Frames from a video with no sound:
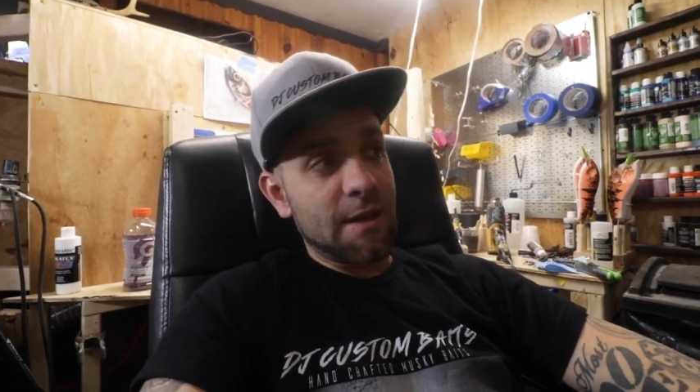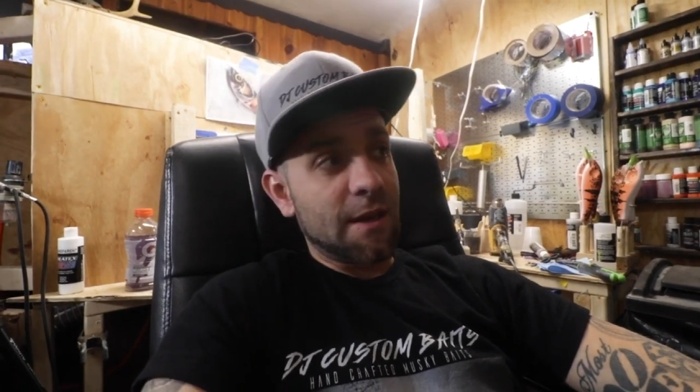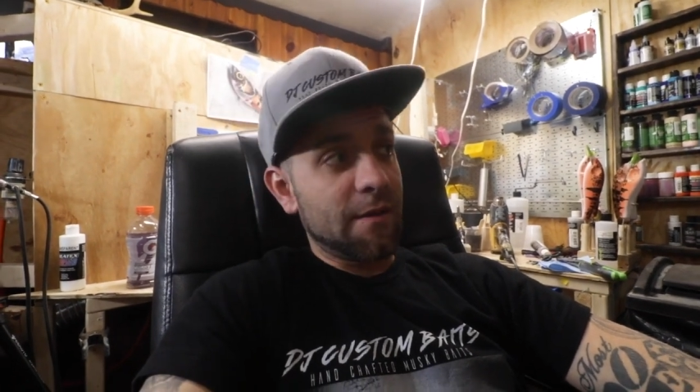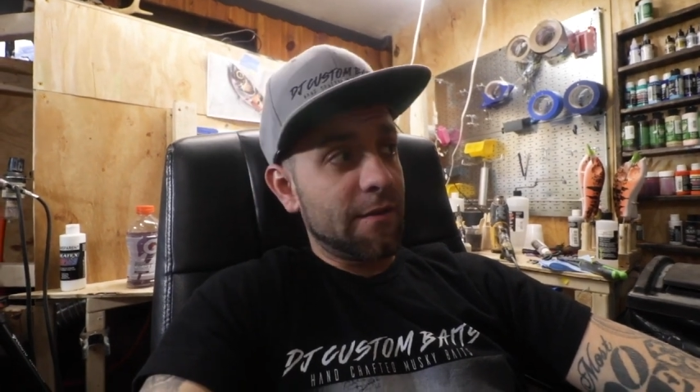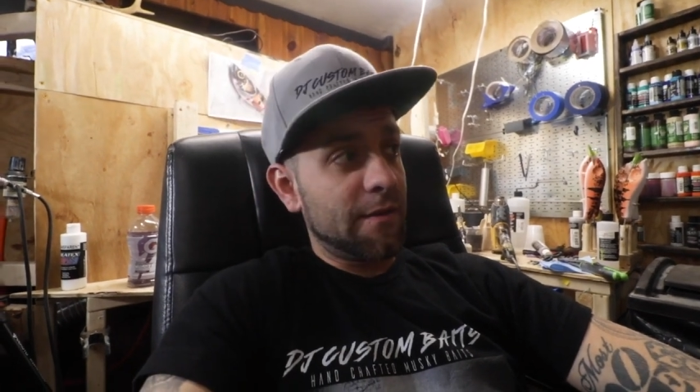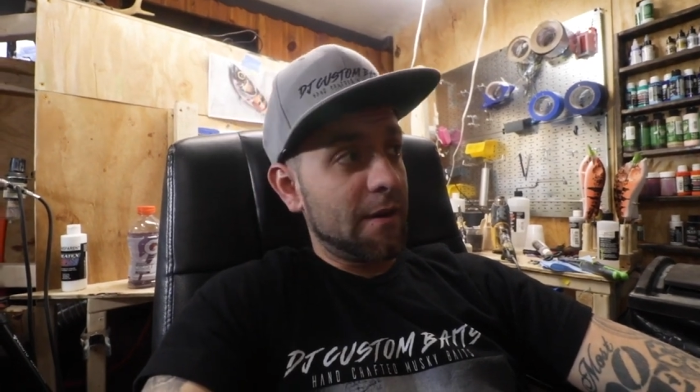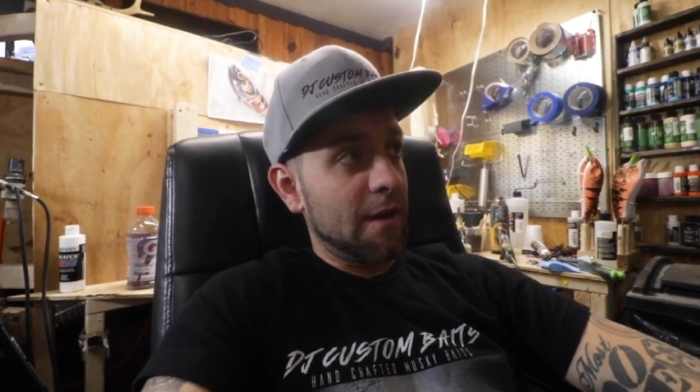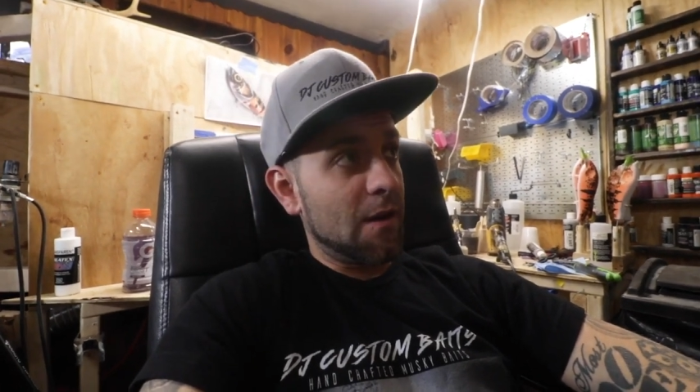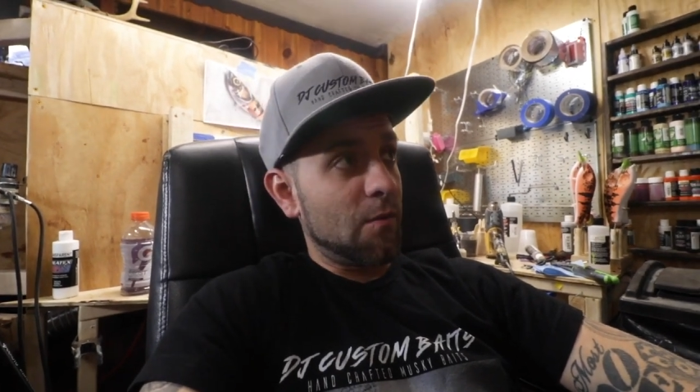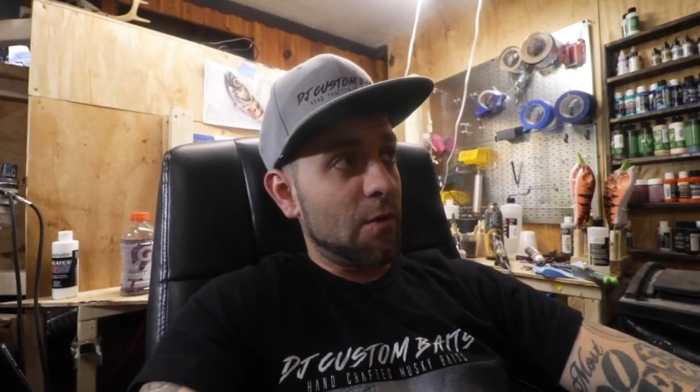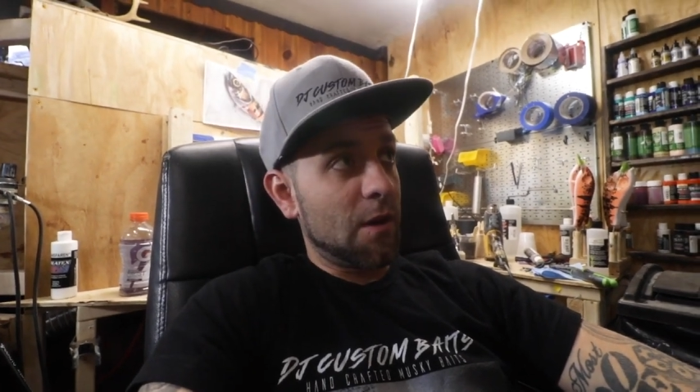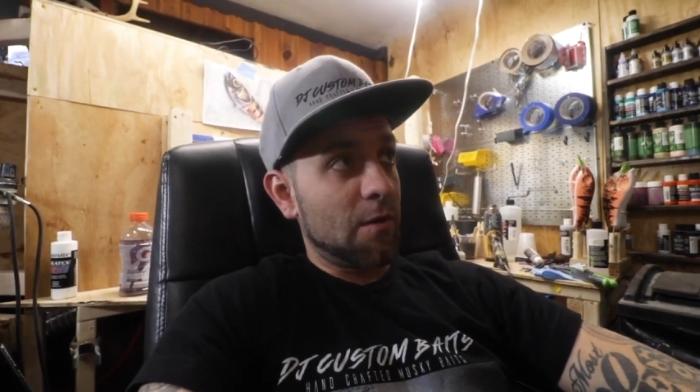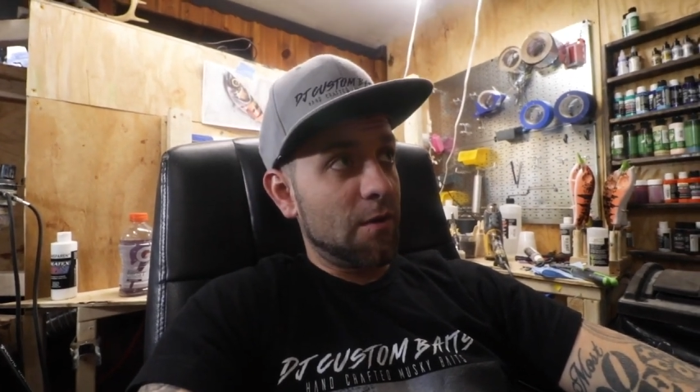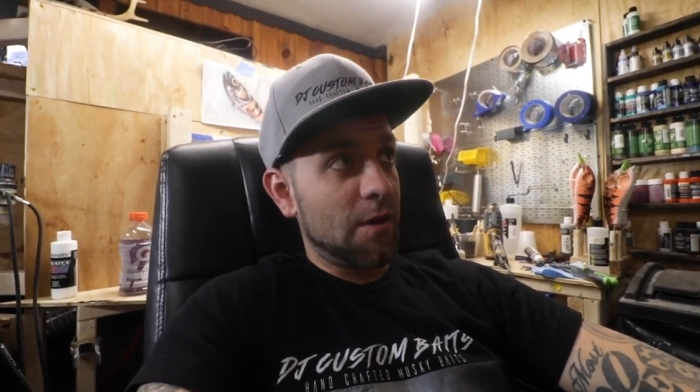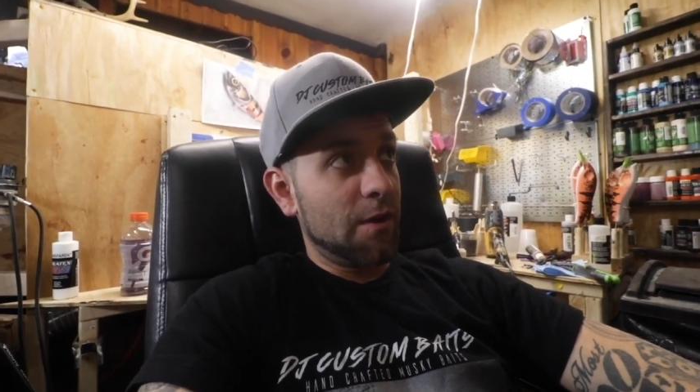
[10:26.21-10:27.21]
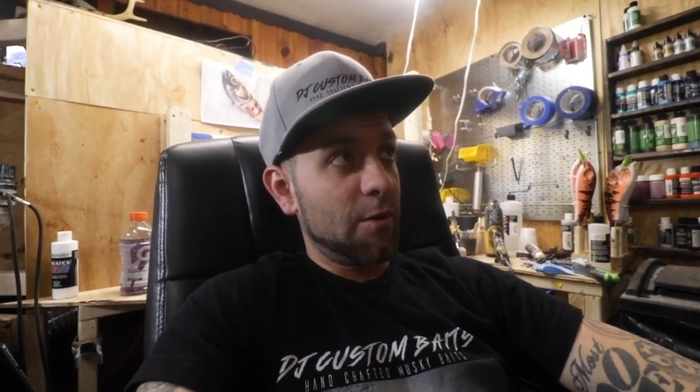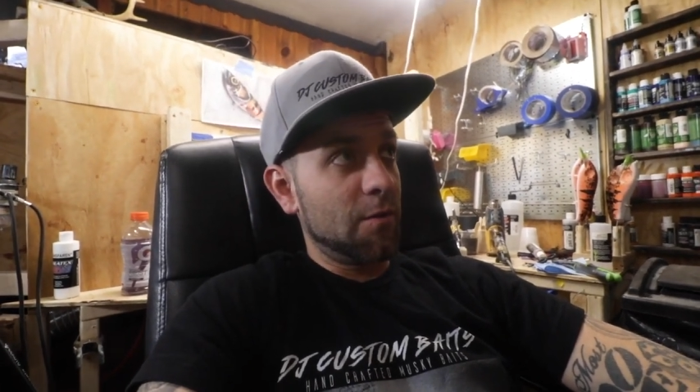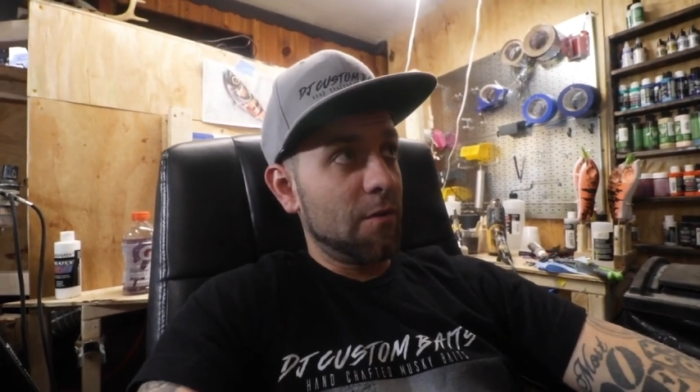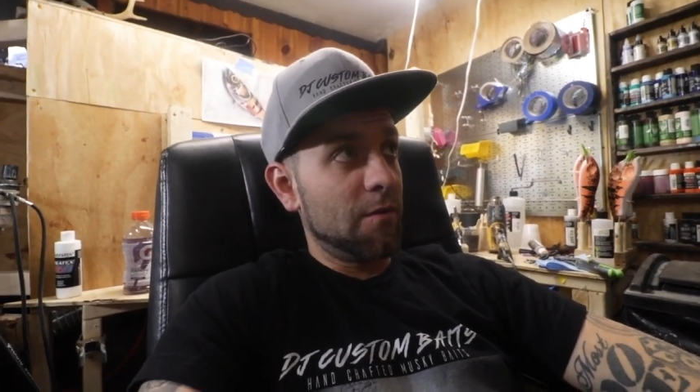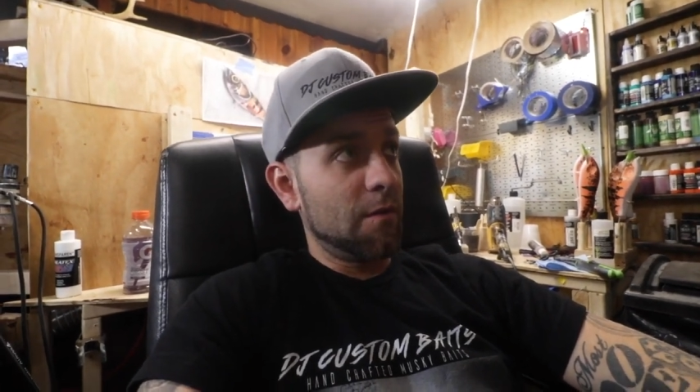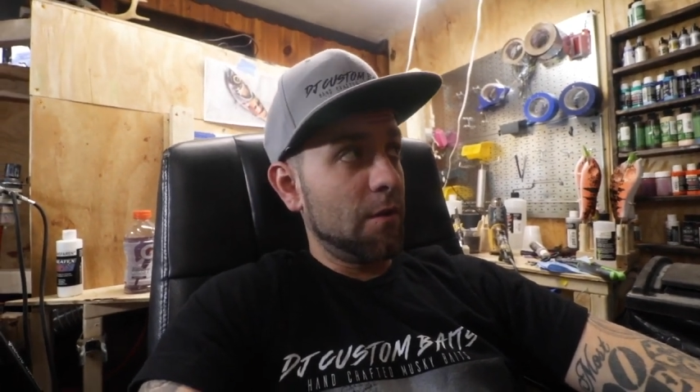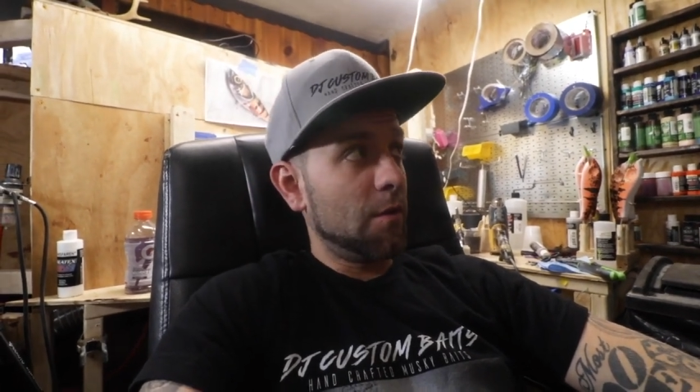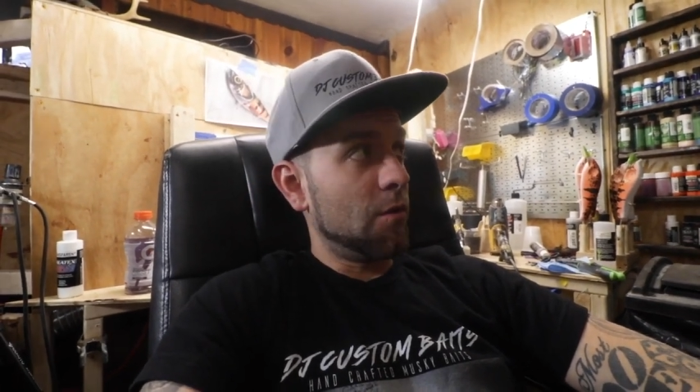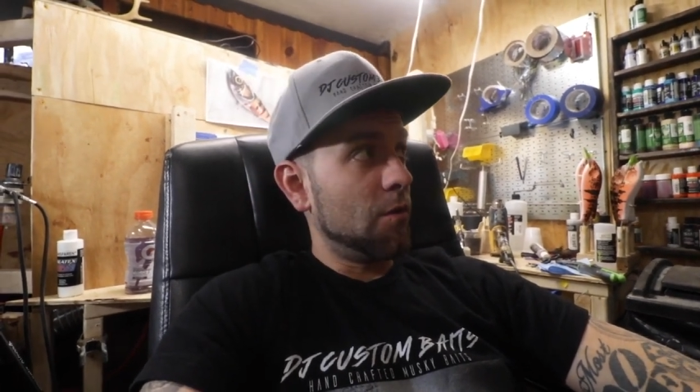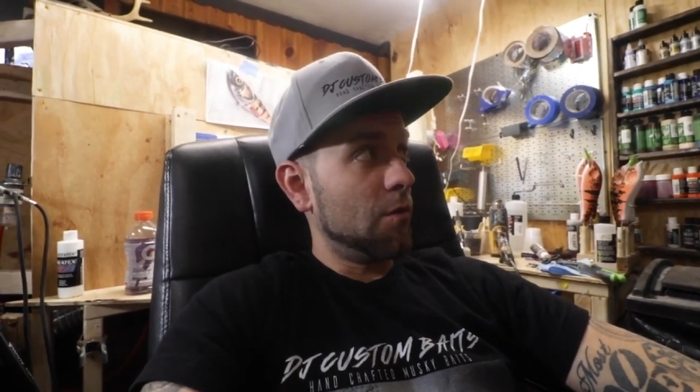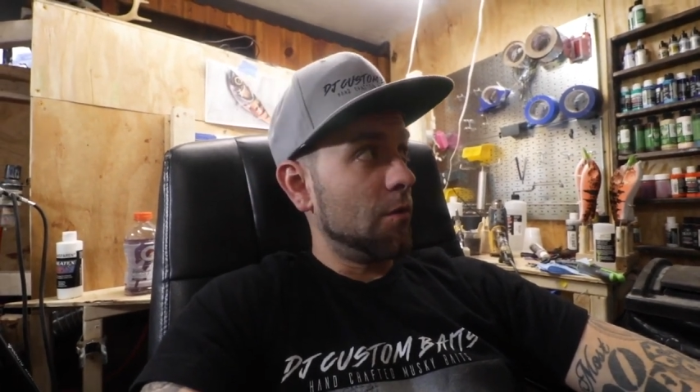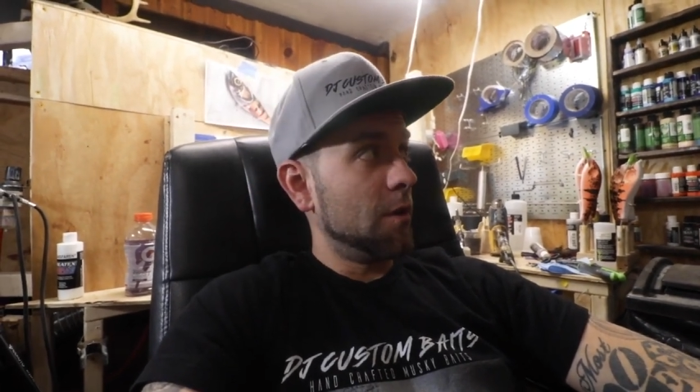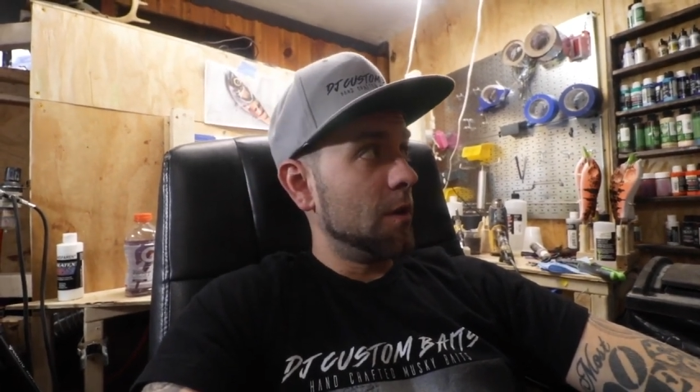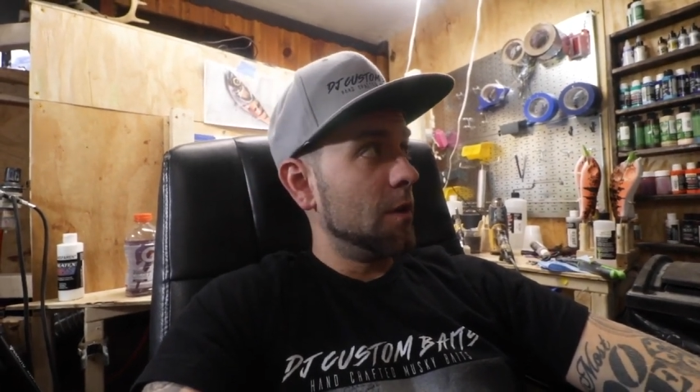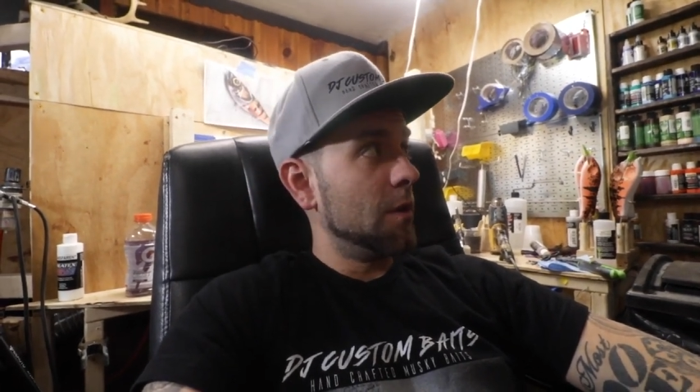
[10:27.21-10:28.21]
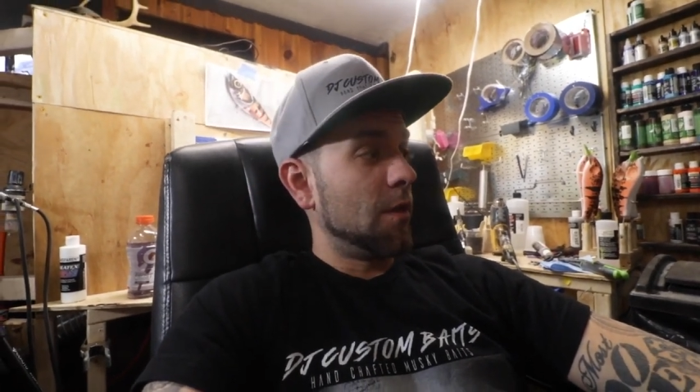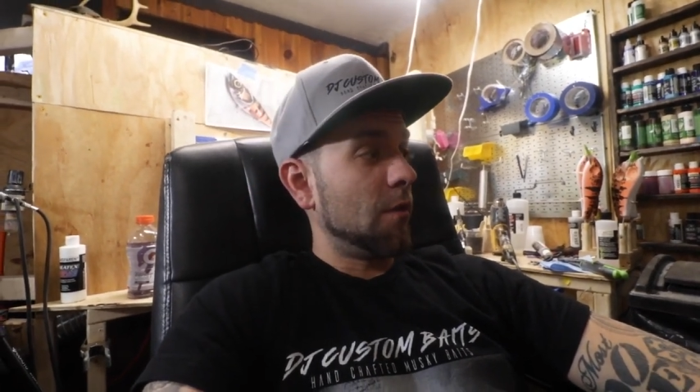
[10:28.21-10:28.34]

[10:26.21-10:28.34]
I gotta figure out what I wanna do over the gold.